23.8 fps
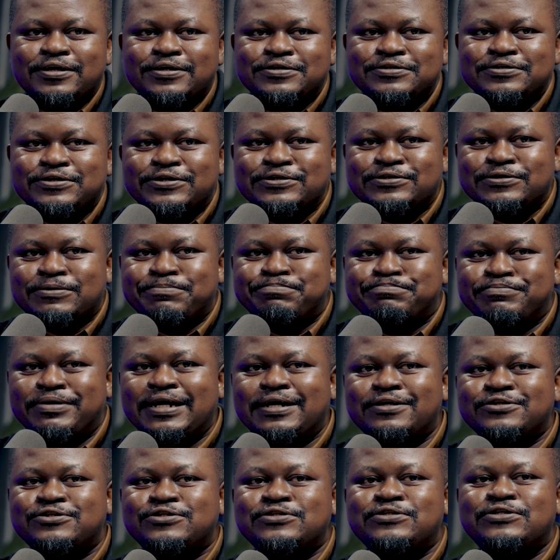She's a
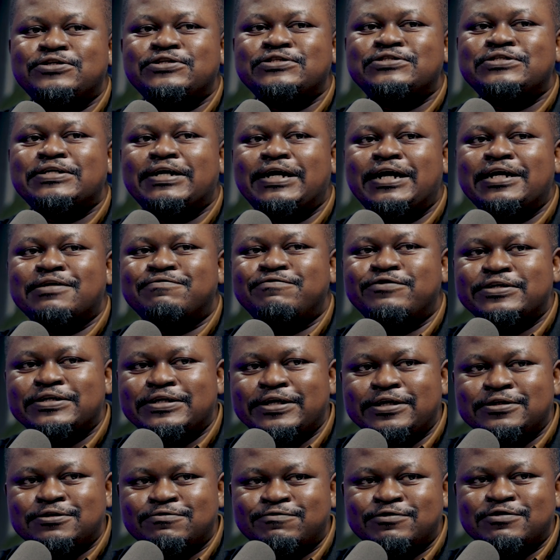passionate
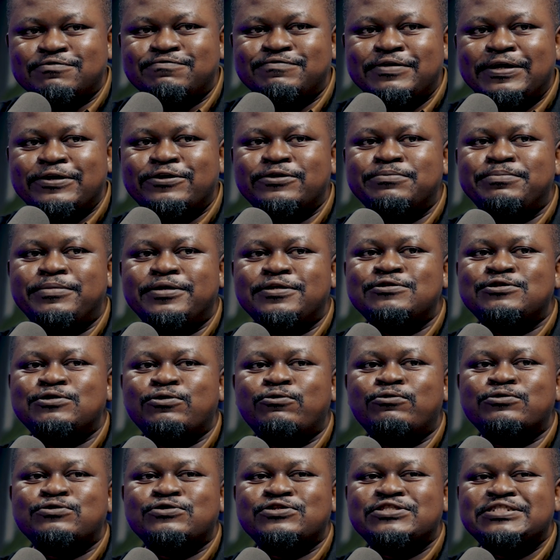advocate of
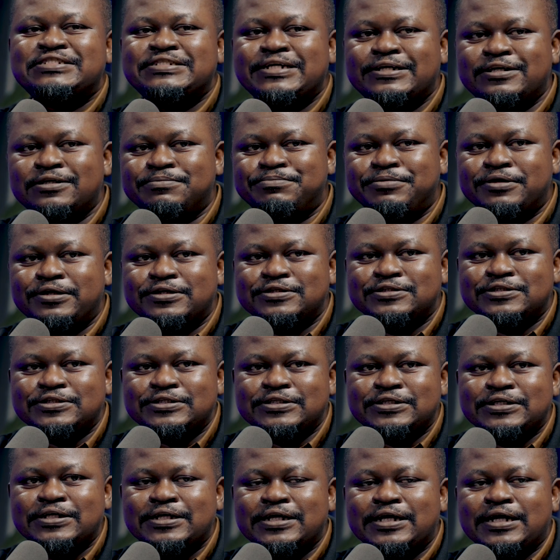environmental
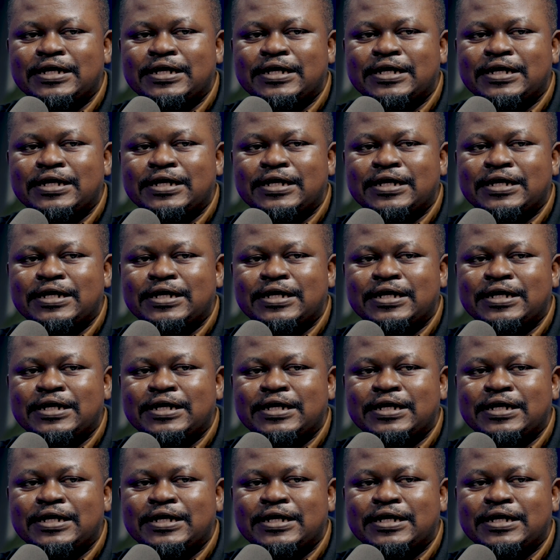sustainability